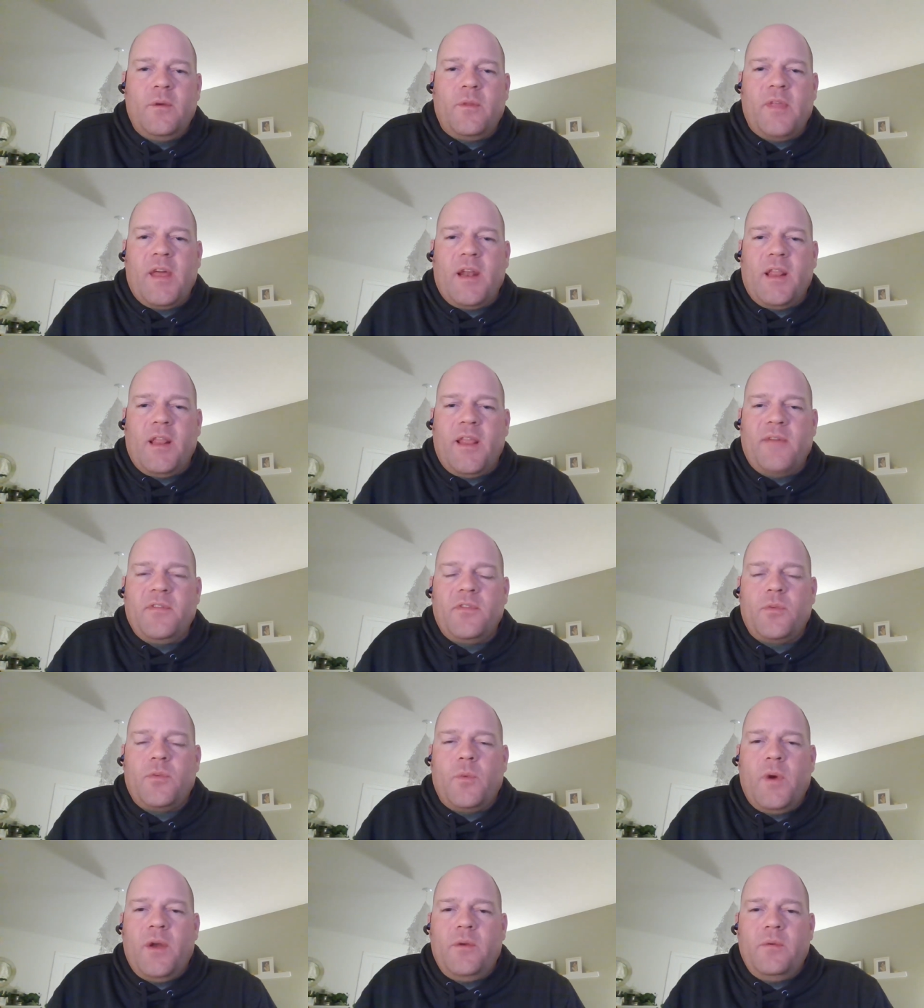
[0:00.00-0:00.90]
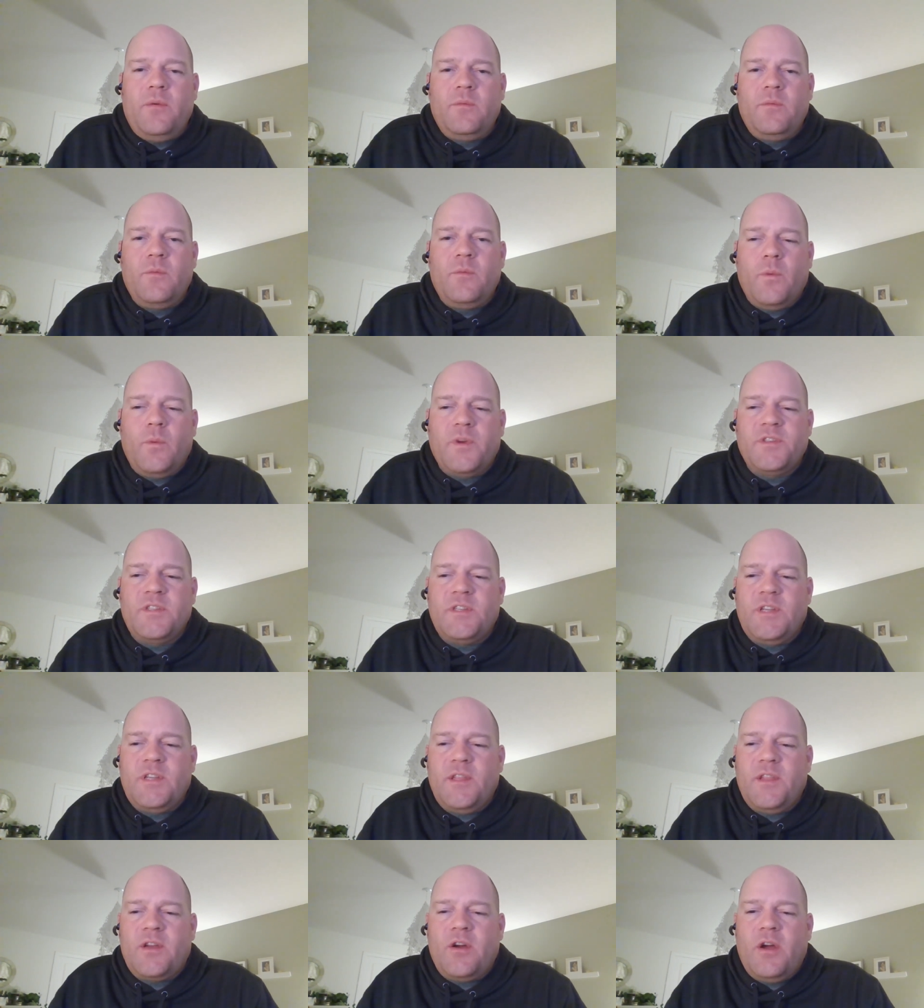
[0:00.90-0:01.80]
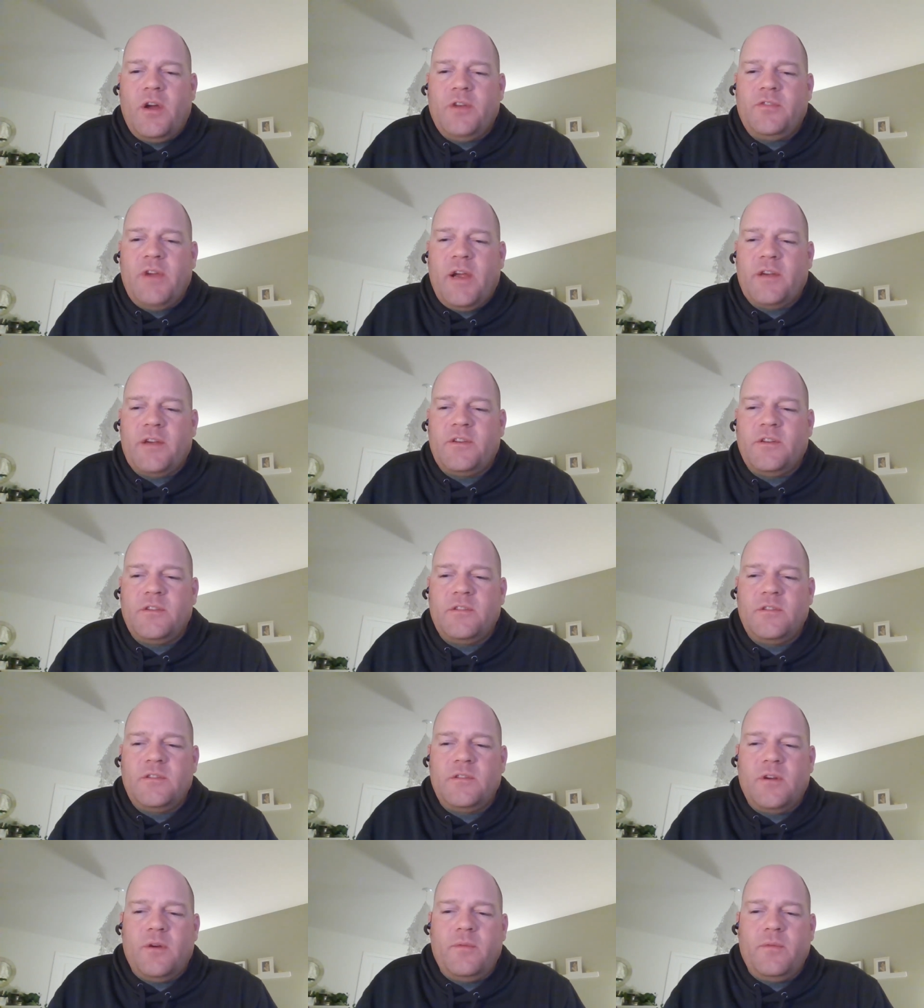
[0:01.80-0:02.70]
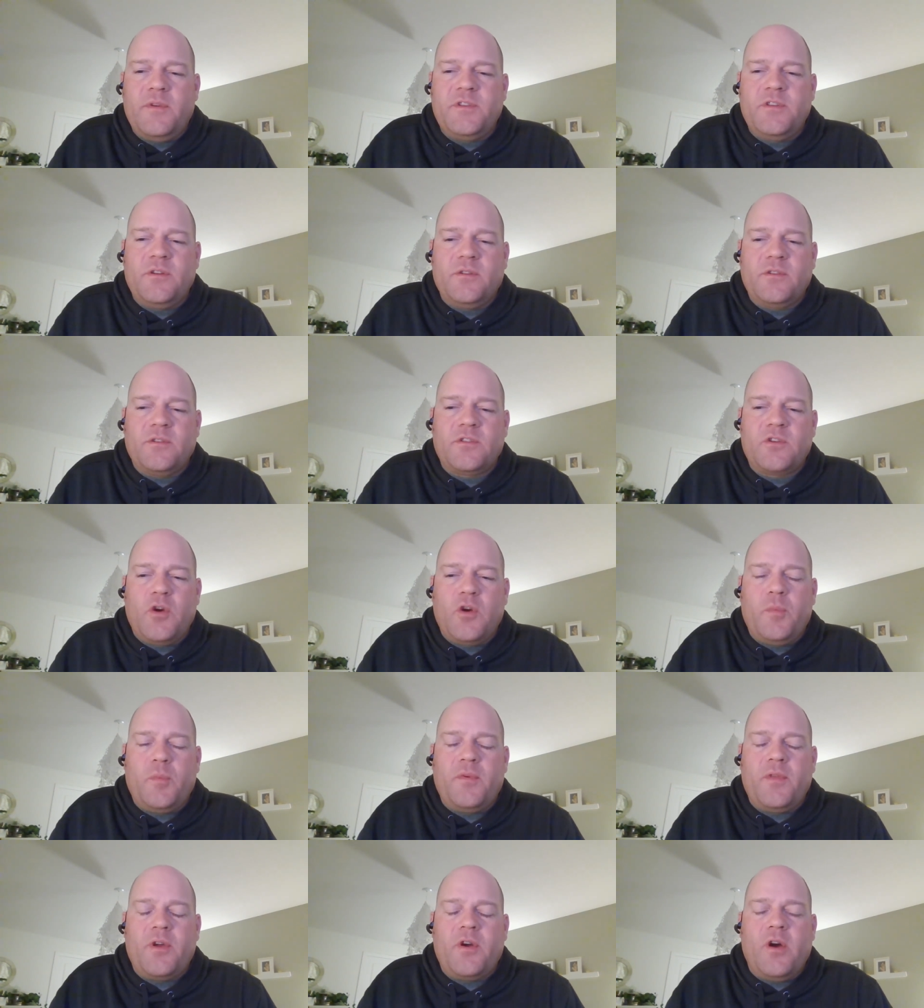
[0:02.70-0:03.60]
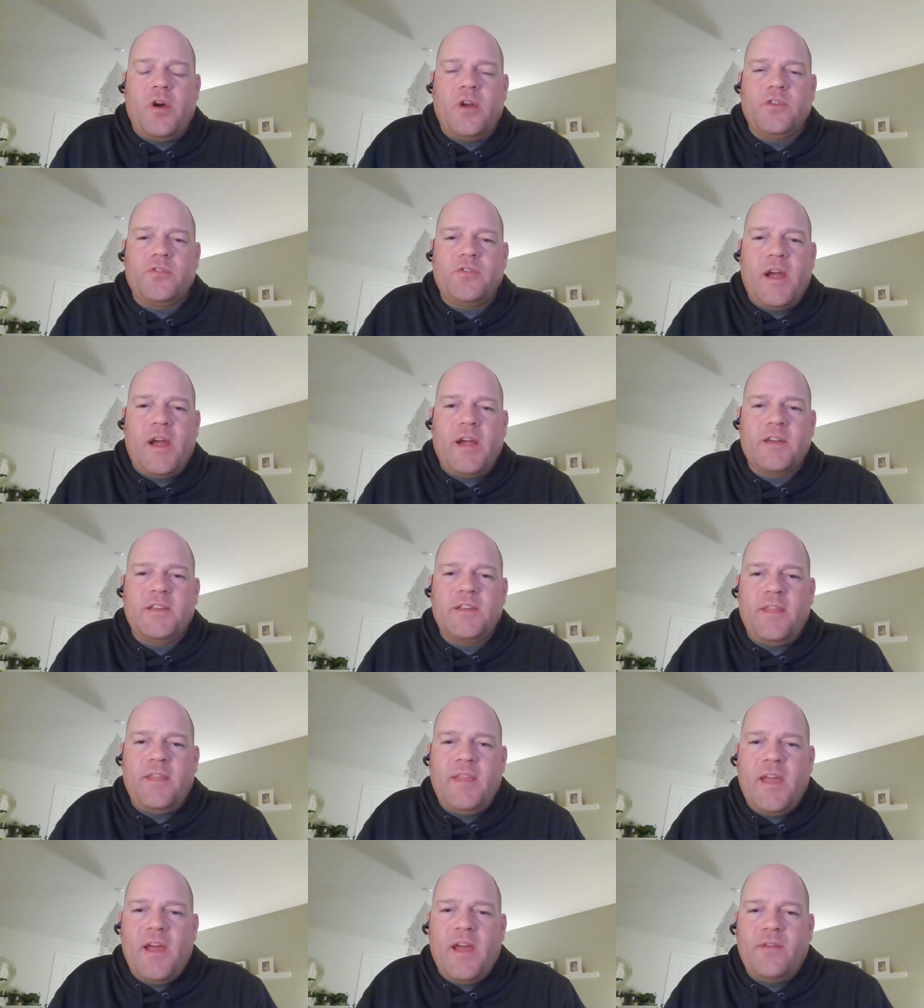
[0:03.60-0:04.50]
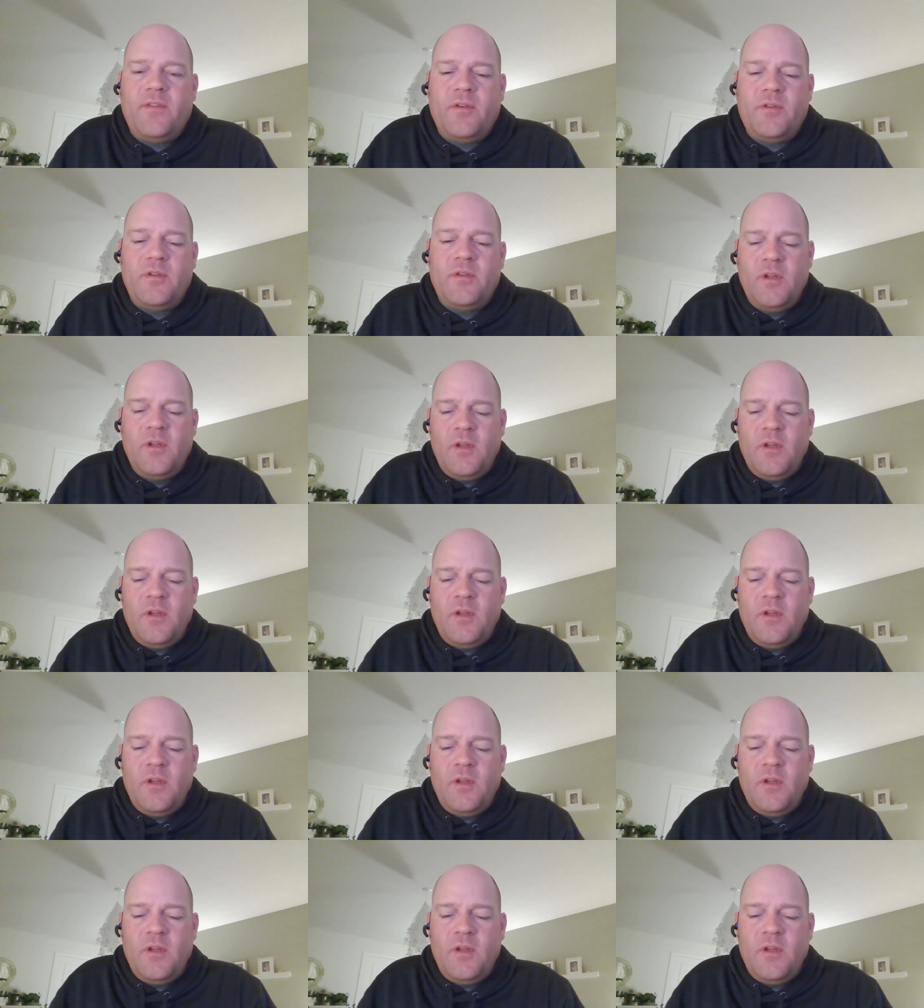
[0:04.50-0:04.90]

That 11th one wasn't in the contractor's original scope of the contract, and they haven't